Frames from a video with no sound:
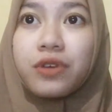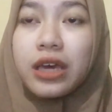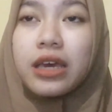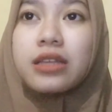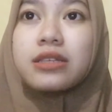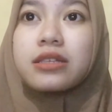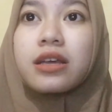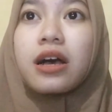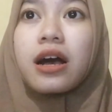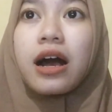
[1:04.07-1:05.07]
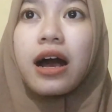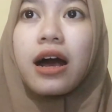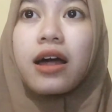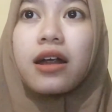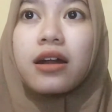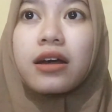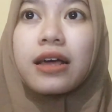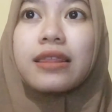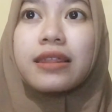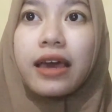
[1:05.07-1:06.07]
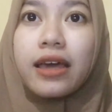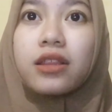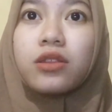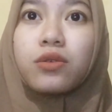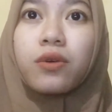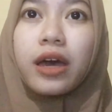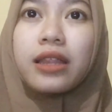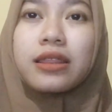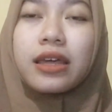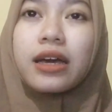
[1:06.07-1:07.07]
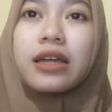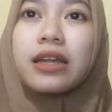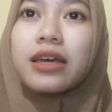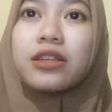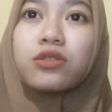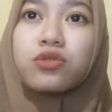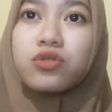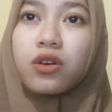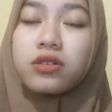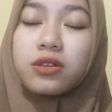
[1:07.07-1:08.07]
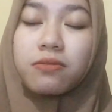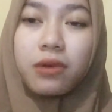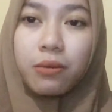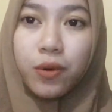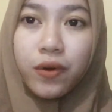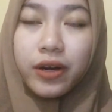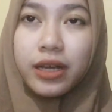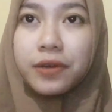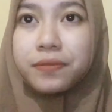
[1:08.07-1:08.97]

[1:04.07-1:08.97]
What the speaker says: it are attended to and taken into short-term memory.